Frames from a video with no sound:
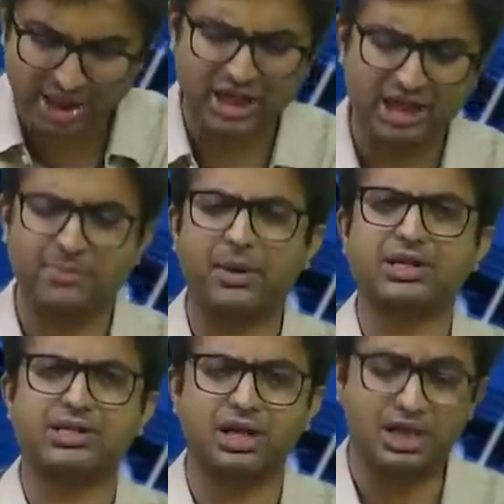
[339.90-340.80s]
again a
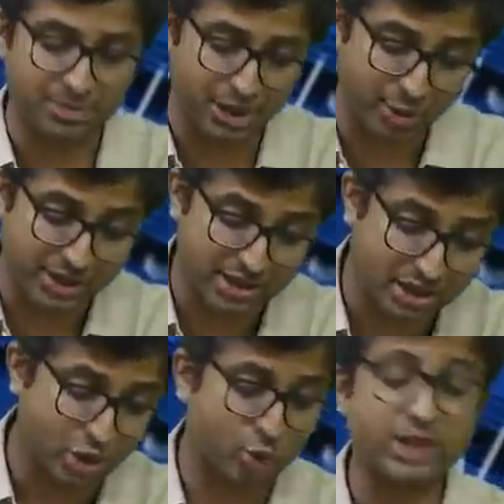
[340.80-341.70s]
past RTP
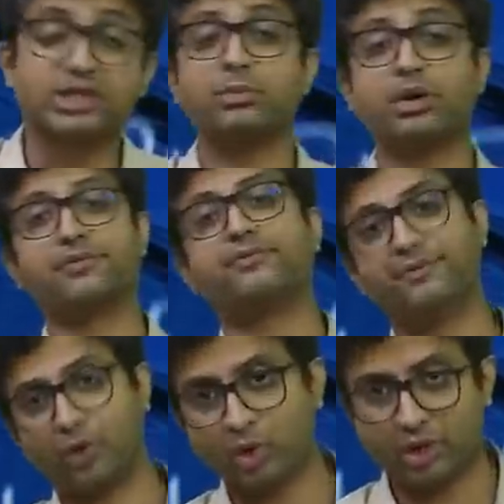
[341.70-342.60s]
question. And question number
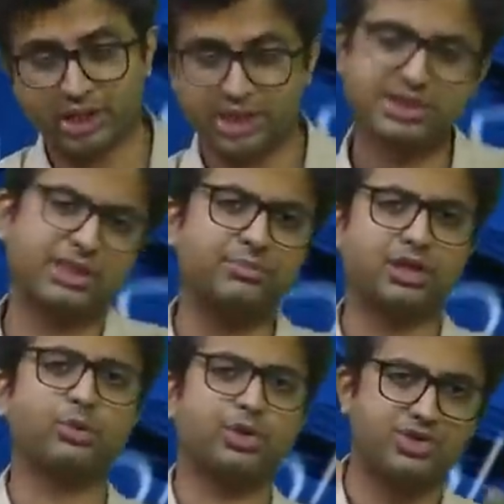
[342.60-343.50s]
4 is
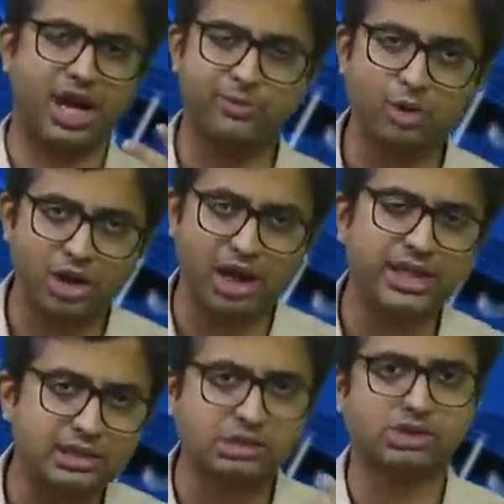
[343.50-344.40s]
something which I would
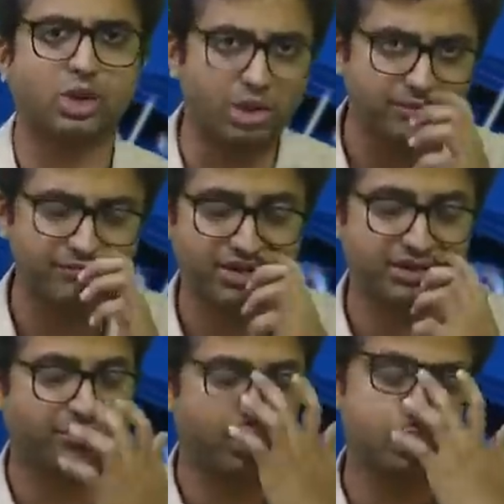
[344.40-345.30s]
like to solve
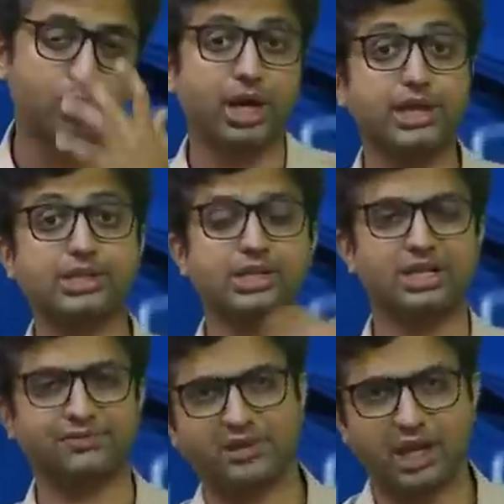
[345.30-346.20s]
for you guys
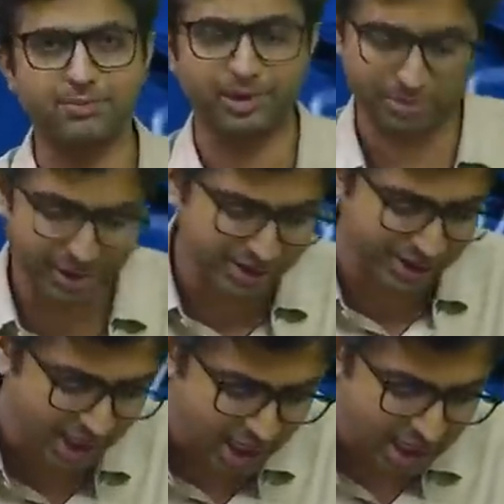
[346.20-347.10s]
if time
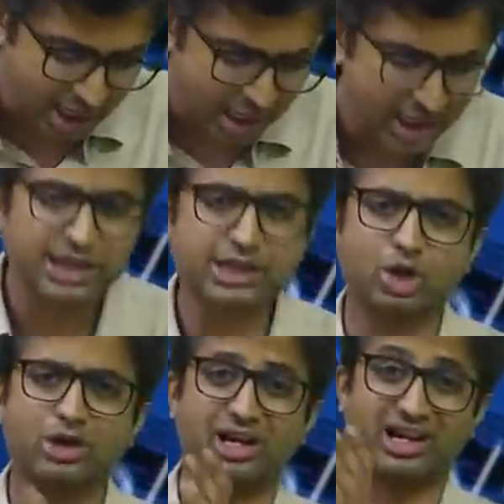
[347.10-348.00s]
permits. It is
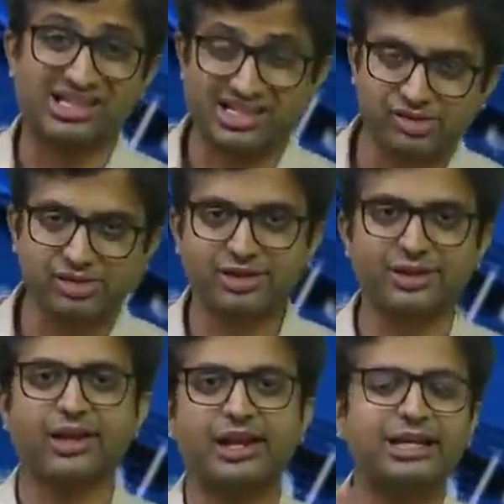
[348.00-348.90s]
on transition
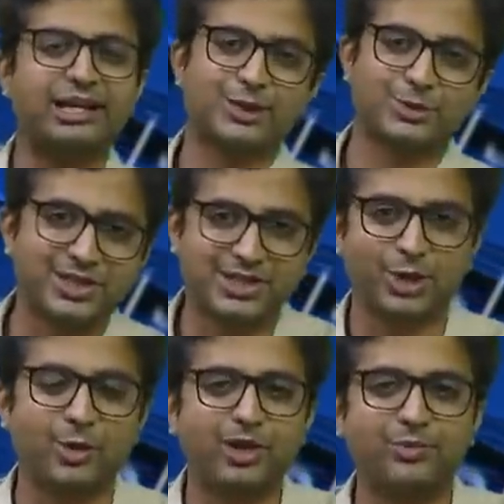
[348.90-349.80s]
Ind AS
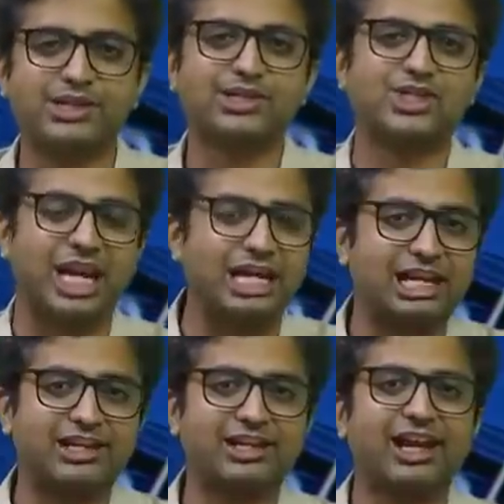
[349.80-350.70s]
101, which is
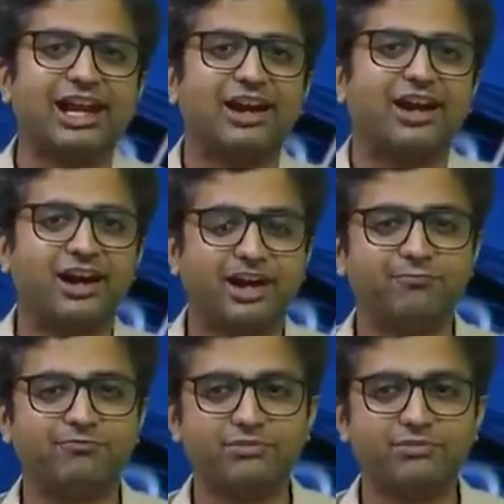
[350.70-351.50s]
generally a